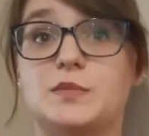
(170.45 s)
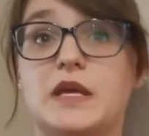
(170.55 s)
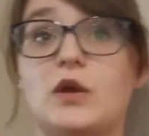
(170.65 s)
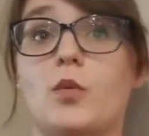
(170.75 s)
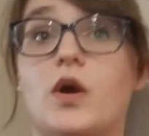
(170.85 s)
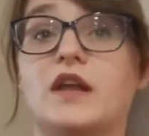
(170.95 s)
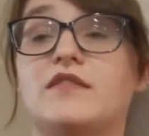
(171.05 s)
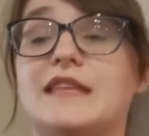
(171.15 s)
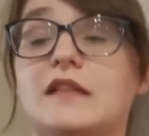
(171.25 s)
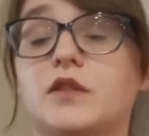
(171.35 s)
being one
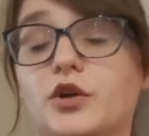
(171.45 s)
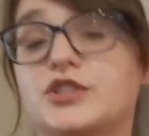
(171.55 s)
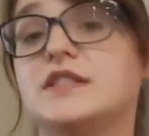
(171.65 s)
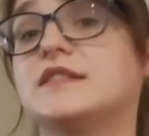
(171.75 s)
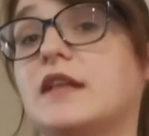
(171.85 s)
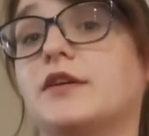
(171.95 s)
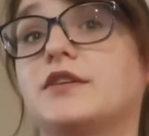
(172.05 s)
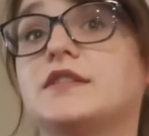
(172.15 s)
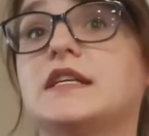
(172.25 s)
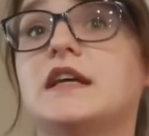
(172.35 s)
of the largest
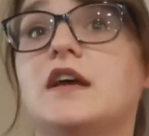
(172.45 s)
sellers